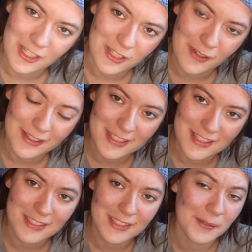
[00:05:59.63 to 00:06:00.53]
new at this,
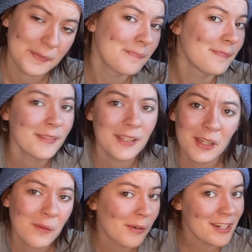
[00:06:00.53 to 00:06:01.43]
so
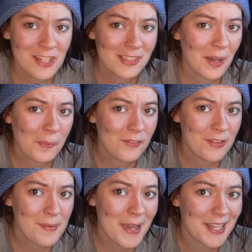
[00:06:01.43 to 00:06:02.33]
we're just hoping for
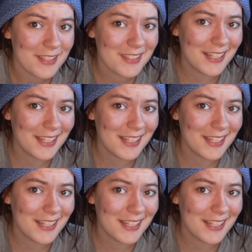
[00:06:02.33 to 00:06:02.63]
the best.